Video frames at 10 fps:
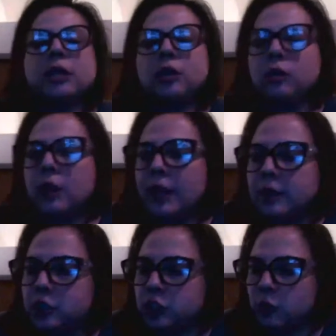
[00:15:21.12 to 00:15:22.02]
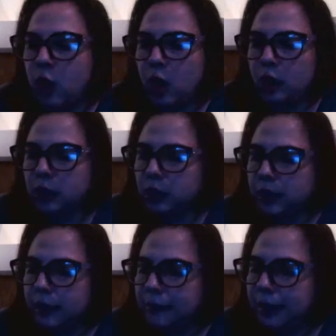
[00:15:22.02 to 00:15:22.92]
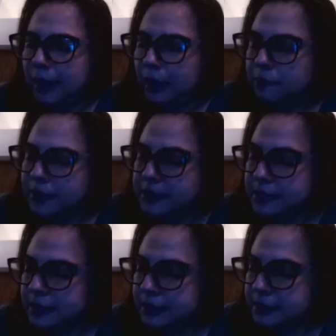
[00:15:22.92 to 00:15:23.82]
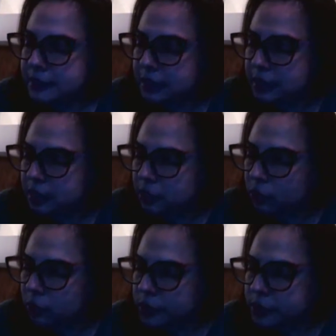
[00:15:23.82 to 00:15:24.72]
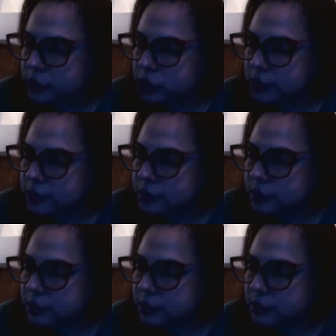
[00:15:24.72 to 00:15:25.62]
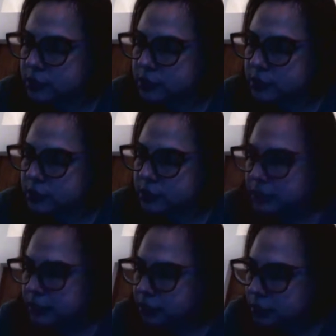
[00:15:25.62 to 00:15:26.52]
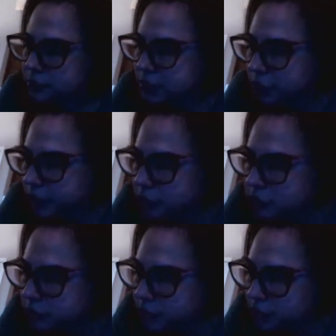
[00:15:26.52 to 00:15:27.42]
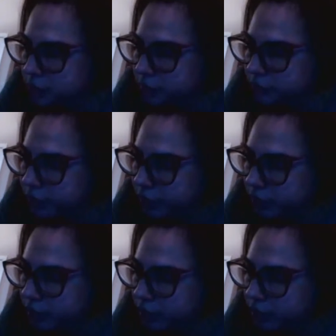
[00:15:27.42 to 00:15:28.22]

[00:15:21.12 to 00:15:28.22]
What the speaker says: not know how to do all A, B, C, and D, or is it just C and D? I'm sorry, I just want to clarify.